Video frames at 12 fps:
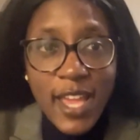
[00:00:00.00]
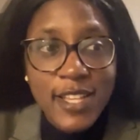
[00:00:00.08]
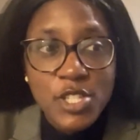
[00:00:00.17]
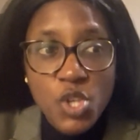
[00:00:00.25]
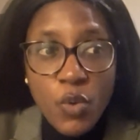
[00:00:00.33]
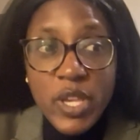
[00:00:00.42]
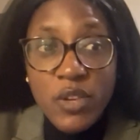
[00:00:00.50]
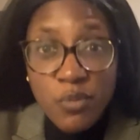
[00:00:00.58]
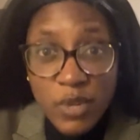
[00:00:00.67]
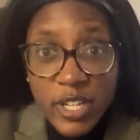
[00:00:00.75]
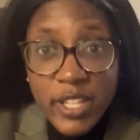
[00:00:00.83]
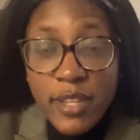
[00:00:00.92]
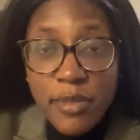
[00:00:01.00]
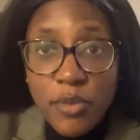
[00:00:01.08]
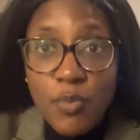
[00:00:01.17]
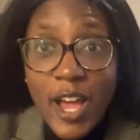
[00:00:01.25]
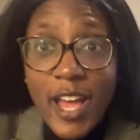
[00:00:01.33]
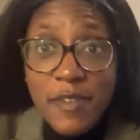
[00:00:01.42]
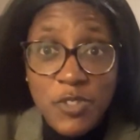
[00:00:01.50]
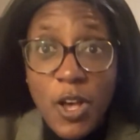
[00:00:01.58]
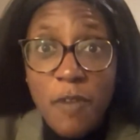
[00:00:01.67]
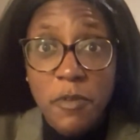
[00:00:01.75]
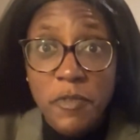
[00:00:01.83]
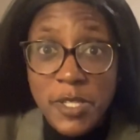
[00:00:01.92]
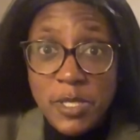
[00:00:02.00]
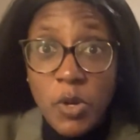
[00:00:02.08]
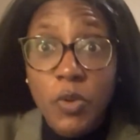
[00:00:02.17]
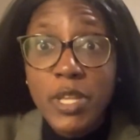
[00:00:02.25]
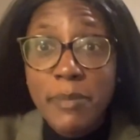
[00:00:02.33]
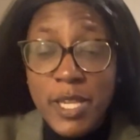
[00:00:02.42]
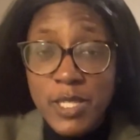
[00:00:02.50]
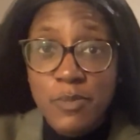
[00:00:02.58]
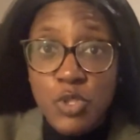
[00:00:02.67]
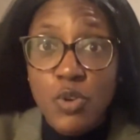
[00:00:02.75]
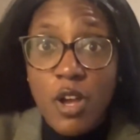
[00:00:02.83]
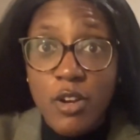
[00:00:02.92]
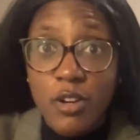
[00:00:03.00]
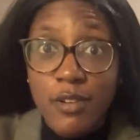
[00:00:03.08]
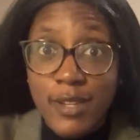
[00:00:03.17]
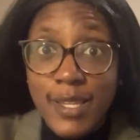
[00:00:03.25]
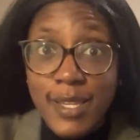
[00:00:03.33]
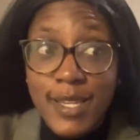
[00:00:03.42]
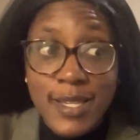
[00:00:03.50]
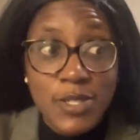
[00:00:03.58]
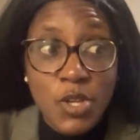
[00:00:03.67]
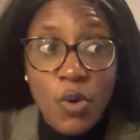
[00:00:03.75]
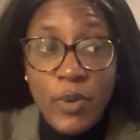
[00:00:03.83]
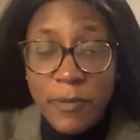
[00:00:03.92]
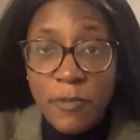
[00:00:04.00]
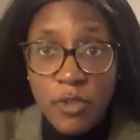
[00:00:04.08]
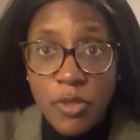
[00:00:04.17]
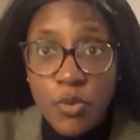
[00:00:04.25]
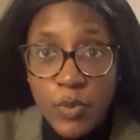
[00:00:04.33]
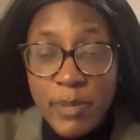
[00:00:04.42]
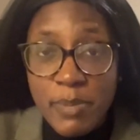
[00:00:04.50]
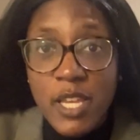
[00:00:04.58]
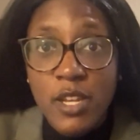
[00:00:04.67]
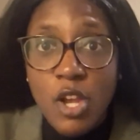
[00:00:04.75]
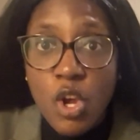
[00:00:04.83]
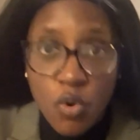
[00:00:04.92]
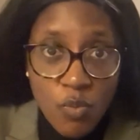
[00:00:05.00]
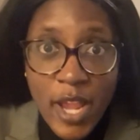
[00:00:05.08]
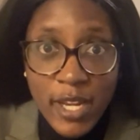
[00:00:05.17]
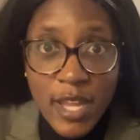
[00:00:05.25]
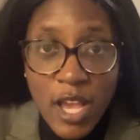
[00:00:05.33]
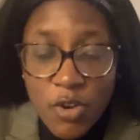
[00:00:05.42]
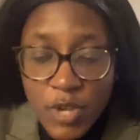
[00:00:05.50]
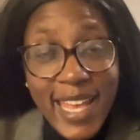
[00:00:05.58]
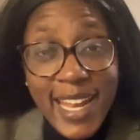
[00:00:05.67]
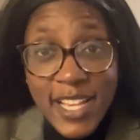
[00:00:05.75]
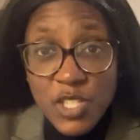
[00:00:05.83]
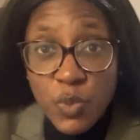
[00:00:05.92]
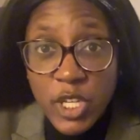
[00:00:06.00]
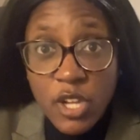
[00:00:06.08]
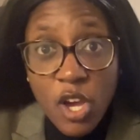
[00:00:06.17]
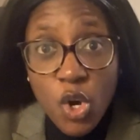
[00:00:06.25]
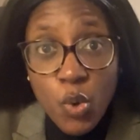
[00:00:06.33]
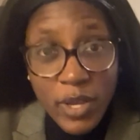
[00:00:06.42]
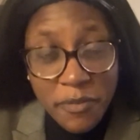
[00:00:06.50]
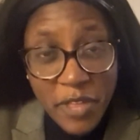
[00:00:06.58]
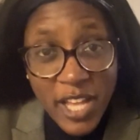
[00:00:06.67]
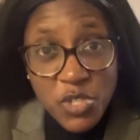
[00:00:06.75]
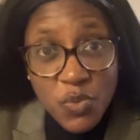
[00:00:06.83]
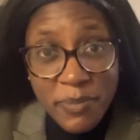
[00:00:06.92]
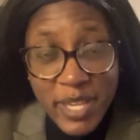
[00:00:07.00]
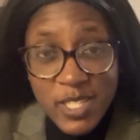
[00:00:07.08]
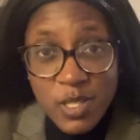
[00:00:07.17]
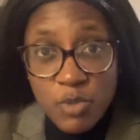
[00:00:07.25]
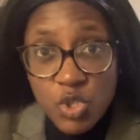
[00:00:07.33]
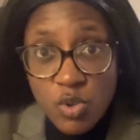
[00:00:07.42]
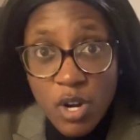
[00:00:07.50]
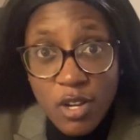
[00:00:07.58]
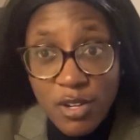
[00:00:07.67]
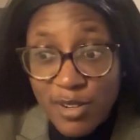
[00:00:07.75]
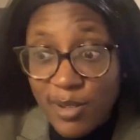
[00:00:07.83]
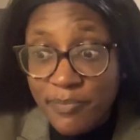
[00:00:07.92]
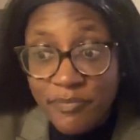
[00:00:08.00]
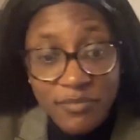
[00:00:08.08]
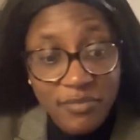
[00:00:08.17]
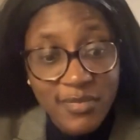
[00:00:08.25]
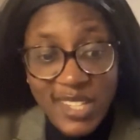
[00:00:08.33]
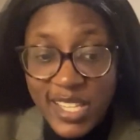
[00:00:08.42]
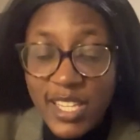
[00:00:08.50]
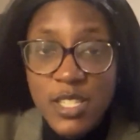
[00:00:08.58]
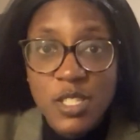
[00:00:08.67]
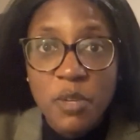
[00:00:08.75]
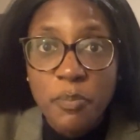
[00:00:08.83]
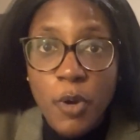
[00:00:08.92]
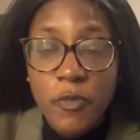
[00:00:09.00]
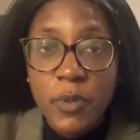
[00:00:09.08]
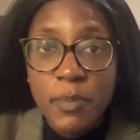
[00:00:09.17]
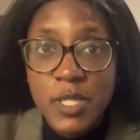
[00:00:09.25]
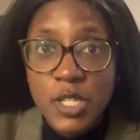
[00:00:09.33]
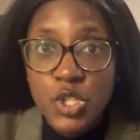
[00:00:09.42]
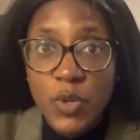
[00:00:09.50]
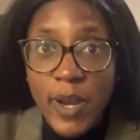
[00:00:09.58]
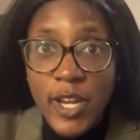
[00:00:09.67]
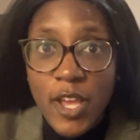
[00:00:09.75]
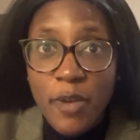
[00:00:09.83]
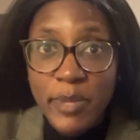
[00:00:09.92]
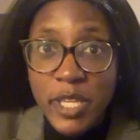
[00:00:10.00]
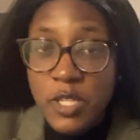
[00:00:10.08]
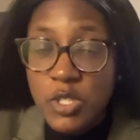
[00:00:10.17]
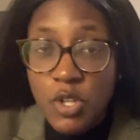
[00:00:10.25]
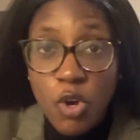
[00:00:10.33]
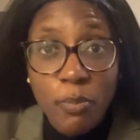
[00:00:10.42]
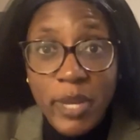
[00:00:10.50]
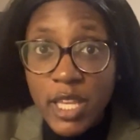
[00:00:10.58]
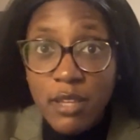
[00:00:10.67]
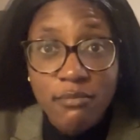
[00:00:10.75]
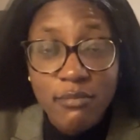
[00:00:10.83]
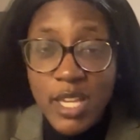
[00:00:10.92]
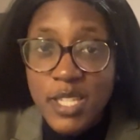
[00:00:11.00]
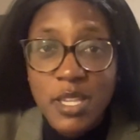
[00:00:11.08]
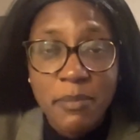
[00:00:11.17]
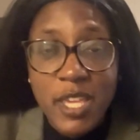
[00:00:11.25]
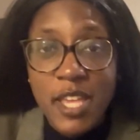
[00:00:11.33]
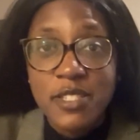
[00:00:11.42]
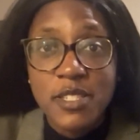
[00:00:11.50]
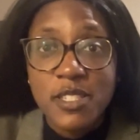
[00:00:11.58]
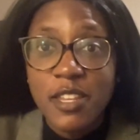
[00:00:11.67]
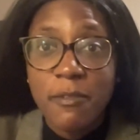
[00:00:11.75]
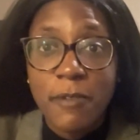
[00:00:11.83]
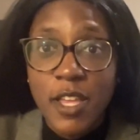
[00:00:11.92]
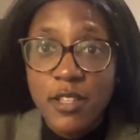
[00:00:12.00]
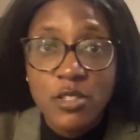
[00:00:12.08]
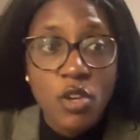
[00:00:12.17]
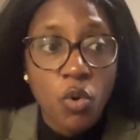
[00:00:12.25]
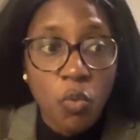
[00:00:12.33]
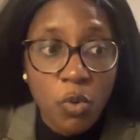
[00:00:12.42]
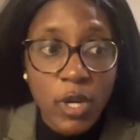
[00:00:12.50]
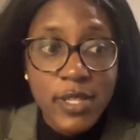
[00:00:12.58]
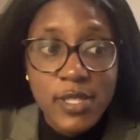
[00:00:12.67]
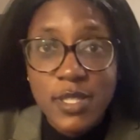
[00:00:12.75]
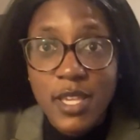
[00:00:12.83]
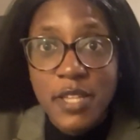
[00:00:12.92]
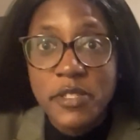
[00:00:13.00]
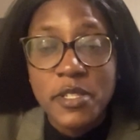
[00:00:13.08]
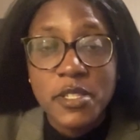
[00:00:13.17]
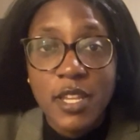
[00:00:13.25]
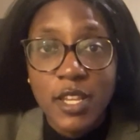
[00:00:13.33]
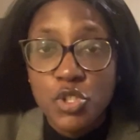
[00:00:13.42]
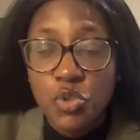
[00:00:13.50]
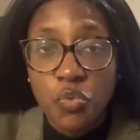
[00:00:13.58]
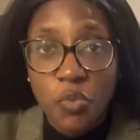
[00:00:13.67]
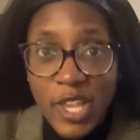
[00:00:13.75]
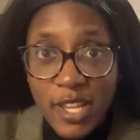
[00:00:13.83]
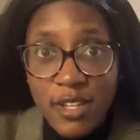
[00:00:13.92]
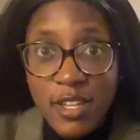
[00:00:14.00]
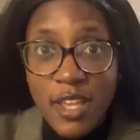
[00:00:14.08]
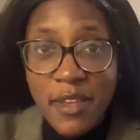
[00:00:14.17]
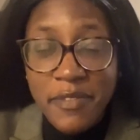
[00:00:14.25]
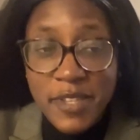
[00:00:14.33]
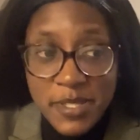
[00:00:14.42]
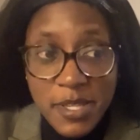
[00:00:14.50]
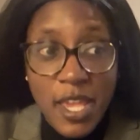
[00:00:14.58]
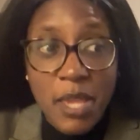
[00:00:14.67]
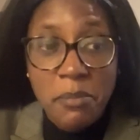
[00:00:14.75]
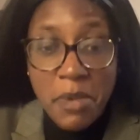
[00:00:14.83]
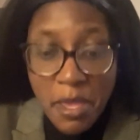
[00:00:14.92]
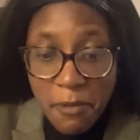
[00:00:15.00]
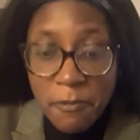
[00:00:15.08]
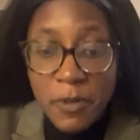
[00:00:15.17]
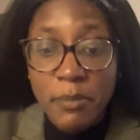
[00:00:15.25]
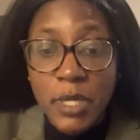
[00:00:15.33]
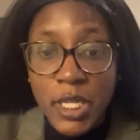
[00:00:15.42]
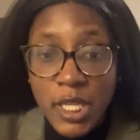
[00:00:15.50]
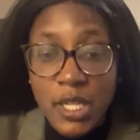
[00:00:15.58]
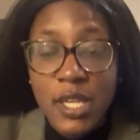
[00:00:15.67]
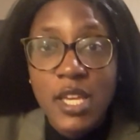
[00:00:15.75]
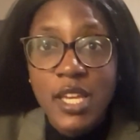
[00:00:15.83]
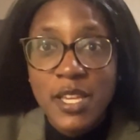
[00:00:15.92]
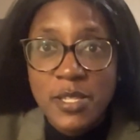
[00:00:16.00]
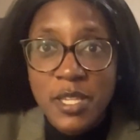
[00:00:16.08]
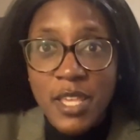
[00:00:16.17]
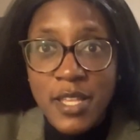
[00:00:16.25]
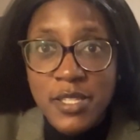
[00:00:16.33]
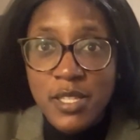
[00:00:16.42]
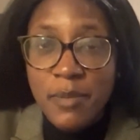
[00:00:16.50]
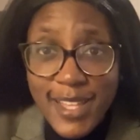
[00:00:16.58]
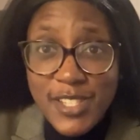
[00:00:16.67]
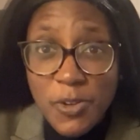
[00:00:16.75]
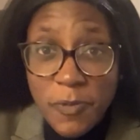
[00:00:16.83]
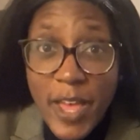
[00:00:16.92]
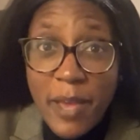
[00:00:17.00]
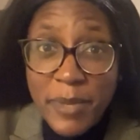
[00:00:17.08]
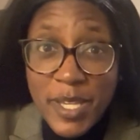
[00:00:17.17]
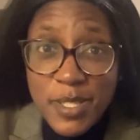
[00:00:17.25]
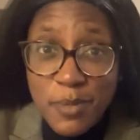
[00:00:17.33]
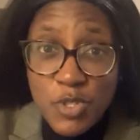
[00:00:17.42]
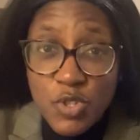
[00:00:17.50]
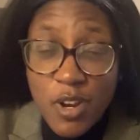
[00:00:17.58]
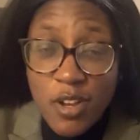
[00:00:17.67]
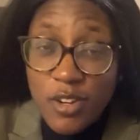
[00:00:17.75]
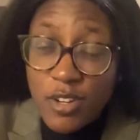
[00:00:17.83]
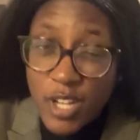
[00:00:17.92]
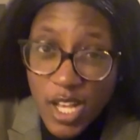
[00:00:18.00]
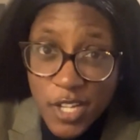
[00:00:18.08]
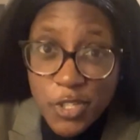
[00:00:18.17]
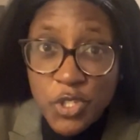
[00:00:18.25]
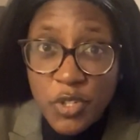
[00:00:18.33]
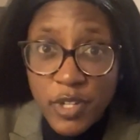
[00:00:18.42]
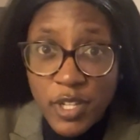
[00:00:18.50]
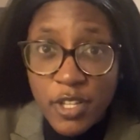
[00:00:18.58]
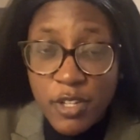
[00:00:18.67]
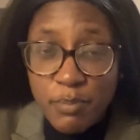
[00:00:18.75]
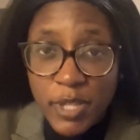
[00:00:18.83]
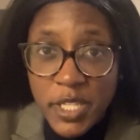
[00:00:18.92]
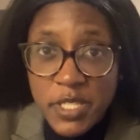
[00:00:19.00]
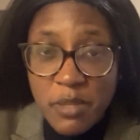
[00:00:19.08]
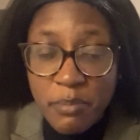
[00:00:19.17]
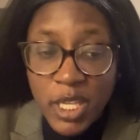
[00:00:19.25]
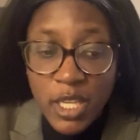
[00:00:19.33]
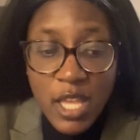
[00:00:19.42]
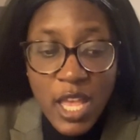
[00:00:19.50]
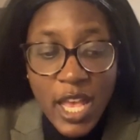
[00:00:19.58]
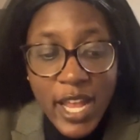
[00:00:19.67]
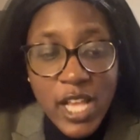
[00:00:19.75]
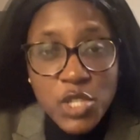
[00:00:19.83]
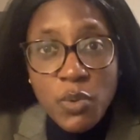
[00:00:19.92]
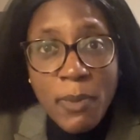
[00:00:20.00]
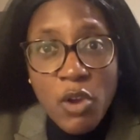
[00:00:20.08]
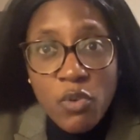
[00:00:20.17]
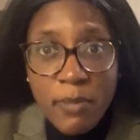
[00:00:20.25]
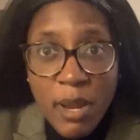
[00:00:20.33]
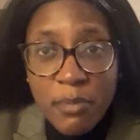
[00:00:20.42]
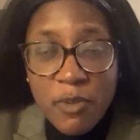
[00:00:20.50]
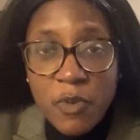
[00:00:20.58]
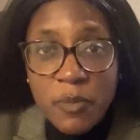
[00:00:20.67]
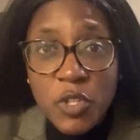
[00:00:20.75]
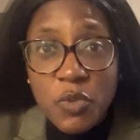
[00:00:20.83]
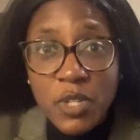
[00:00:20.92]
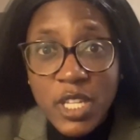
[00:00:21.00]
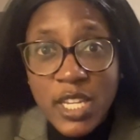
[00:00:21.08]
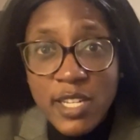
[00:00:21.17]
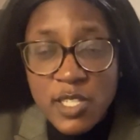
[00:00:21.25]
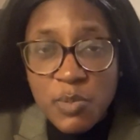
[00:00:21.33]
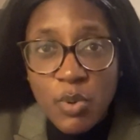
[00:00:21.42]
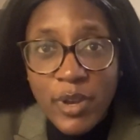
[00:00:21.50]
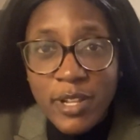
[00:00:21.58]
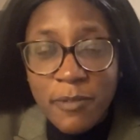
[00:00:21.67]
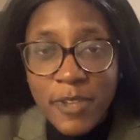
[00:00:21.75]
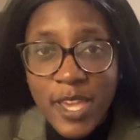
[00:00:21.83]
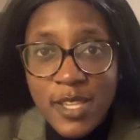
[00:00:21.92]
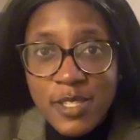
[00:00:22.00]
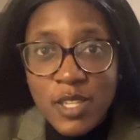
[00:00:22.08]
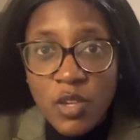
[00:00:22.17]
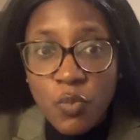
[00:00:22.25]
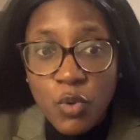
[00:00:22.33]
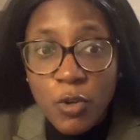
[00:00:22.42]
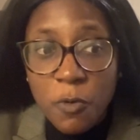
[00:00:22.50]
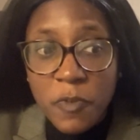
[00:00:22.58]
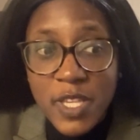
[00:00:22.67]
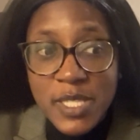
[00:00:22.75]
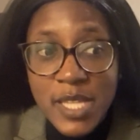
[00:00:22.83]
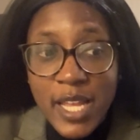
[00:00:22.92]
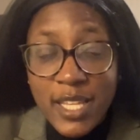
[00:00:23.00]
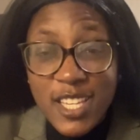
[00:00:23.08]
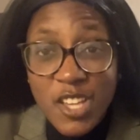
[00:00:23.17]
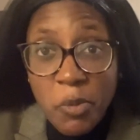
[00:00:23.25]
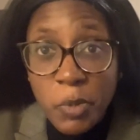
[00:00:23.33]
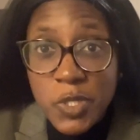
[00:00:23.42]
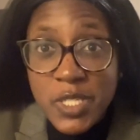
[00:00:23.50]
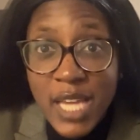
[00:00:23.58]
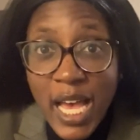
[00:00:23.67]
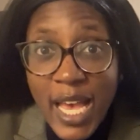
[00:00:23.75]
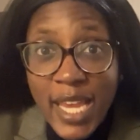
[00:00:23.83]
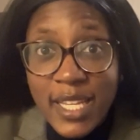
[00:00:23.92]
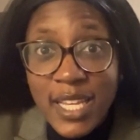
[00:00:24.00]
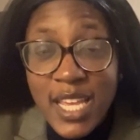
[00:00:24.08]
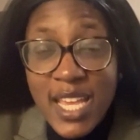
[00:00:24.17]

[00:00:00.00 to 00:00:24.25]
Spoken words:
And so he really thrives off of this. It only makes him stronger. He is going for the three-peat right now. And as we know, if that's what makes him stronger, he is in a perfect position right now because nobody except Kansas City fans wants Kansas City to win this game. Everybody is against them. And so if that makes them stronger, gosh, they're in a good place to be. And as we might remember from the uniqueness point of KC Wolf is that he almost died